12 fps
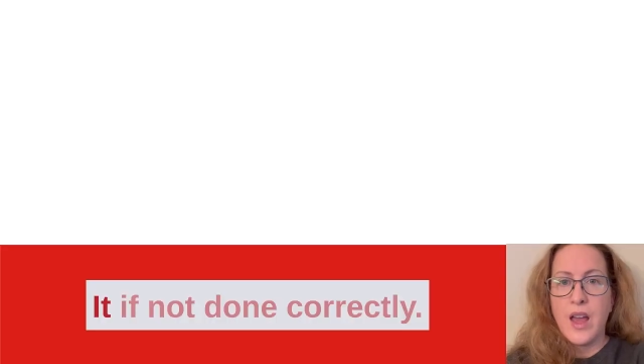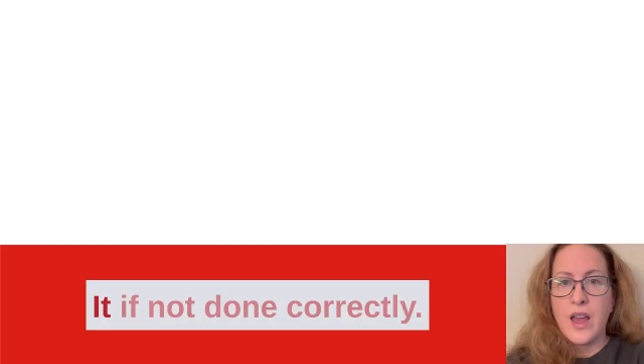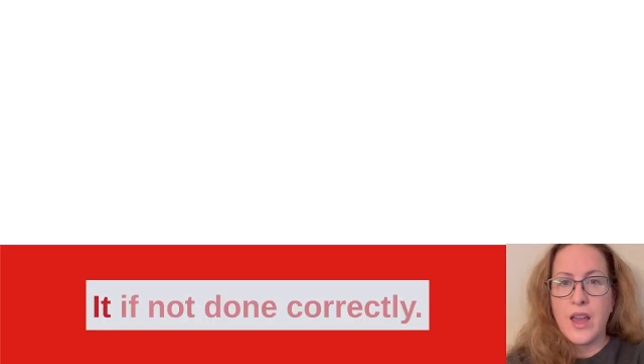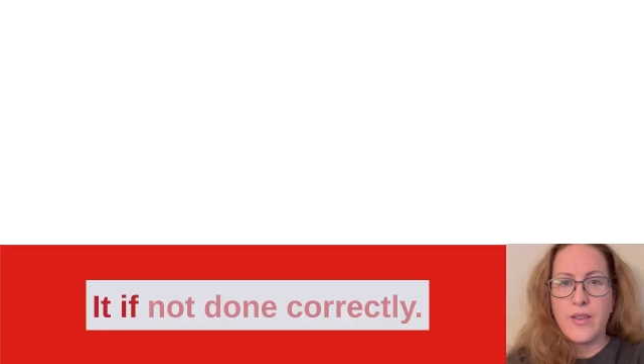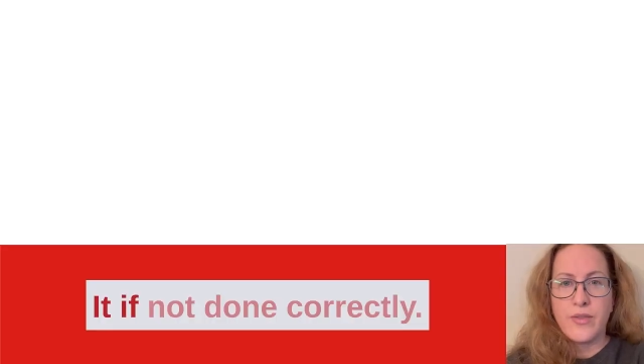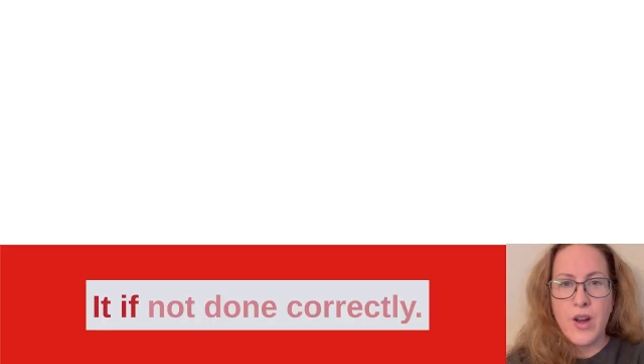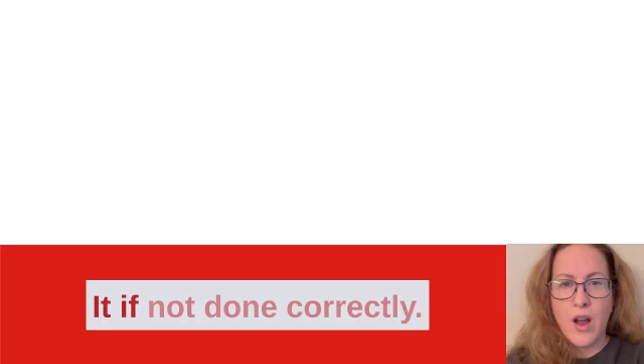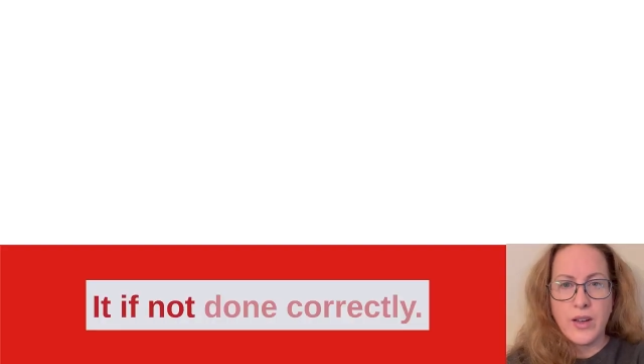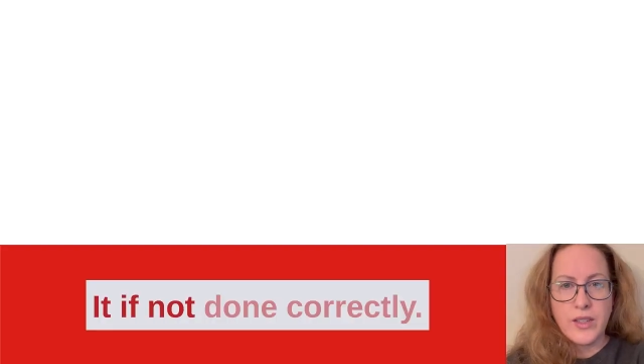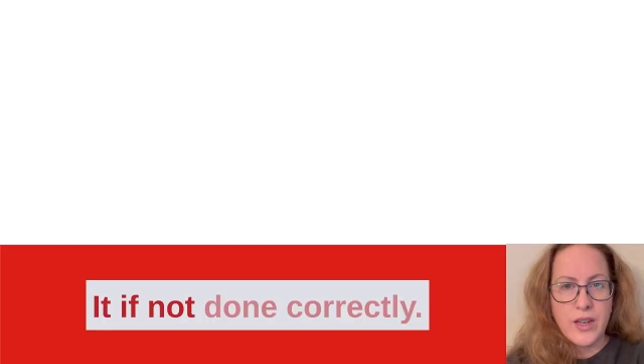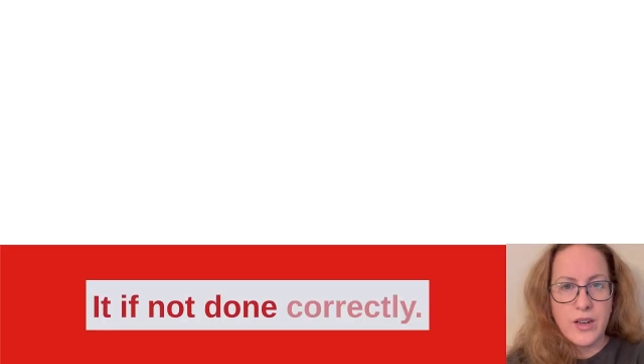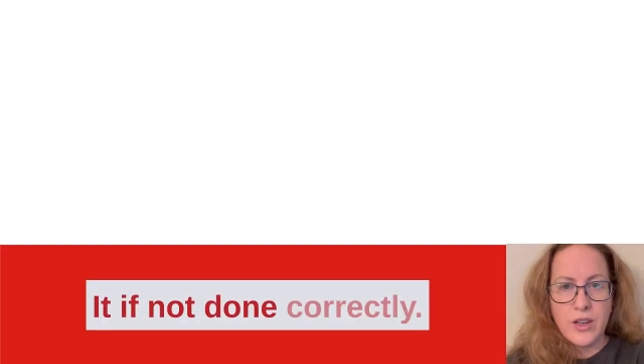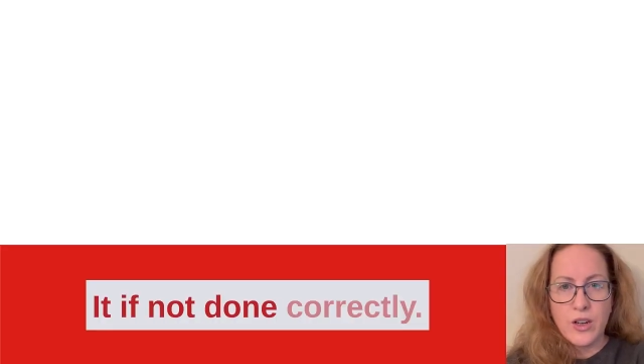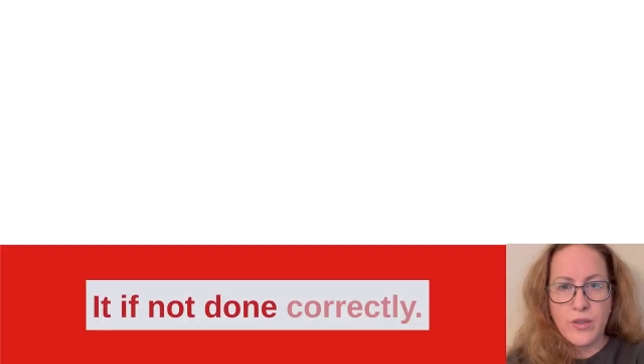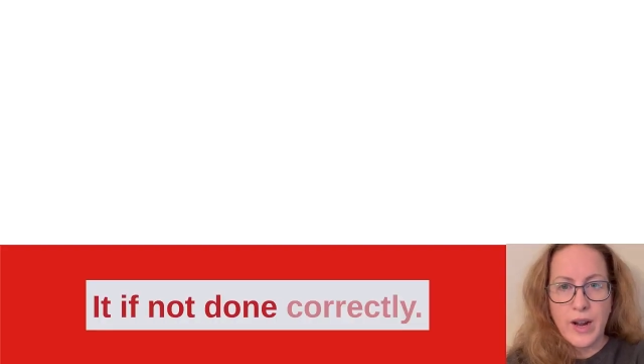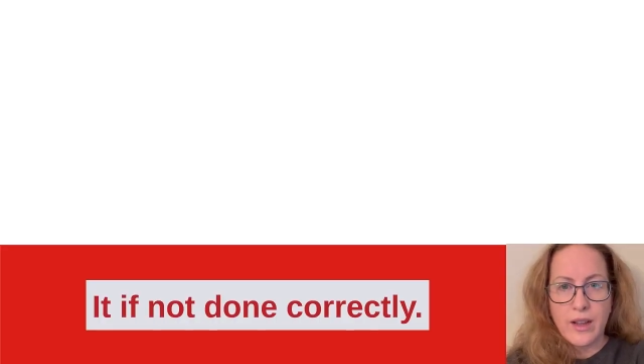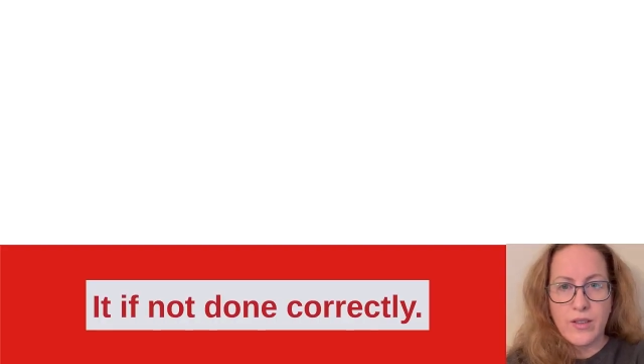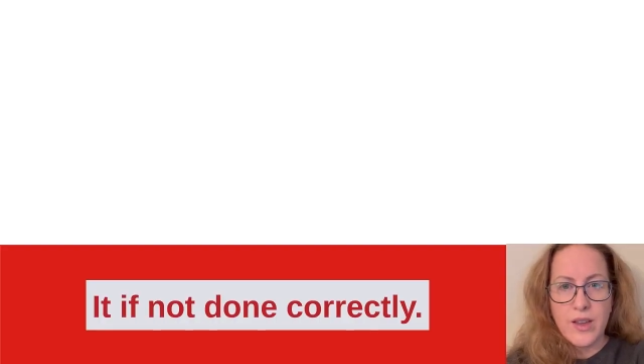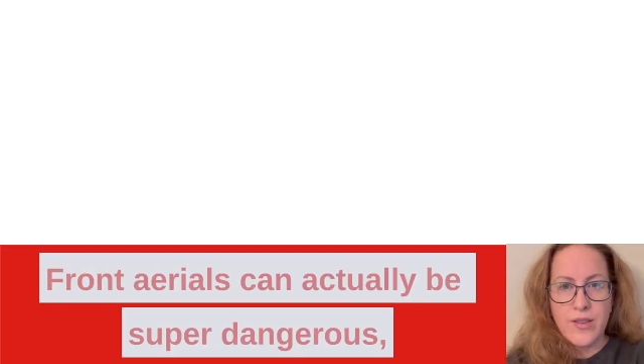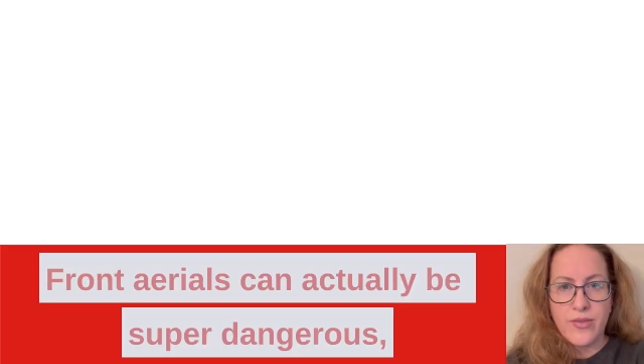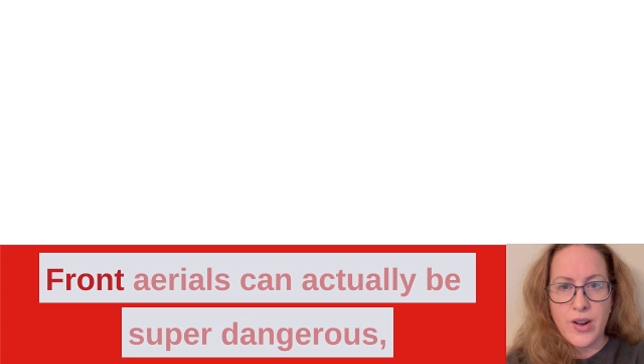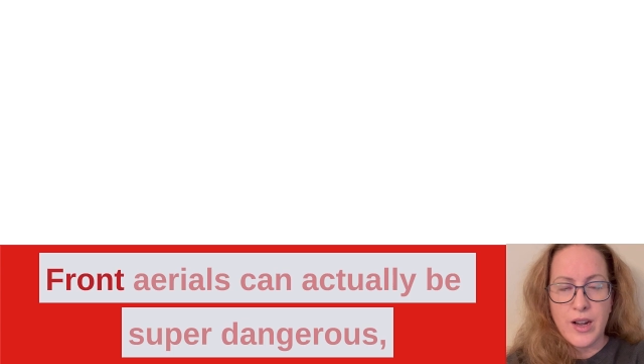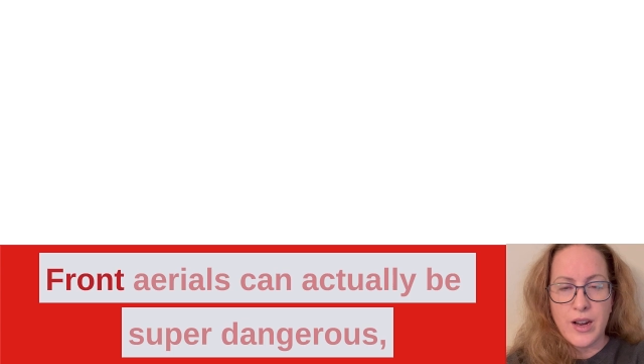If not done correctly, front